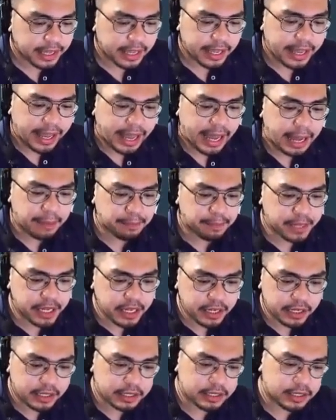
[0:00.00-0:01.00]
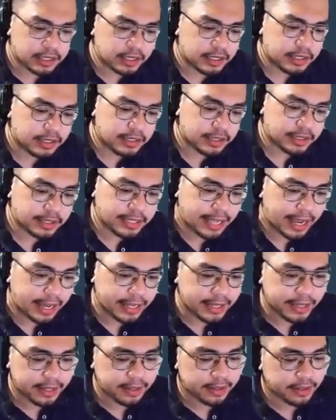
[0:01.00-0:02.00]
happy, sad,
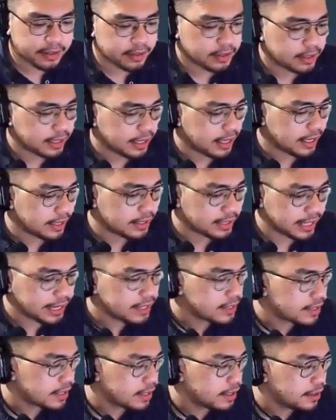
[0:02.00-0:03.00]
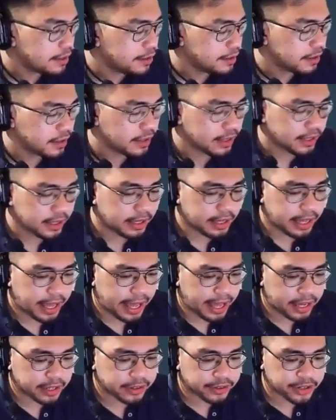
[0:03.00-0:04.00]
excited,
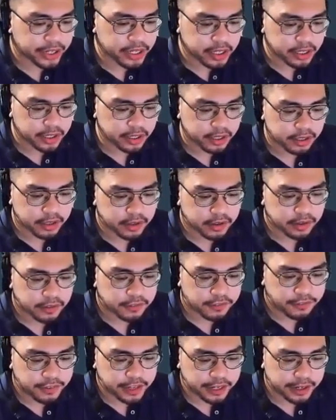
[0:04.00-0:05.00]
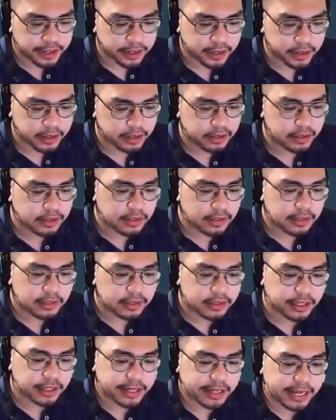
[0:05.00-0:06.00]
angry, fear,
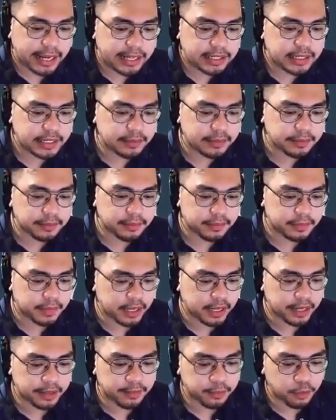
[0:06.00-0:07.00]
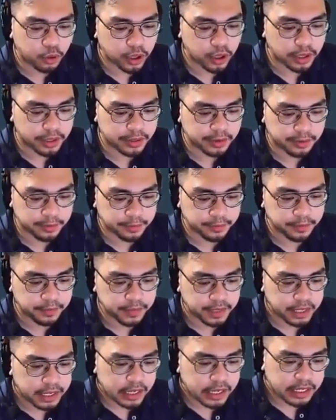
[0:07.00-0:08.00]
sarcasm, and bored.
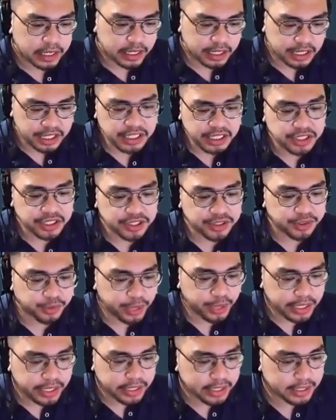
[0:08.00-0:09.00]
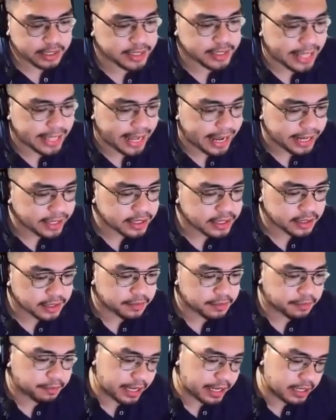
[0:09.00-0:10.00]
Each tweet is tagged
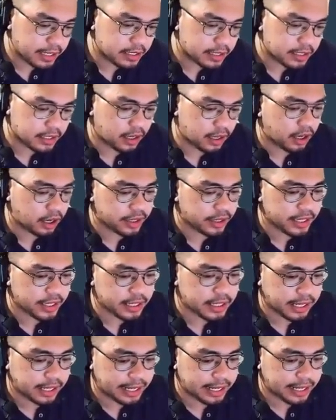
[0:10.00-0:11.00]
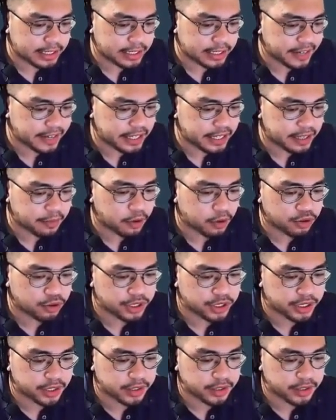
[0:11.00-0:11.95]
based on the classified emotion.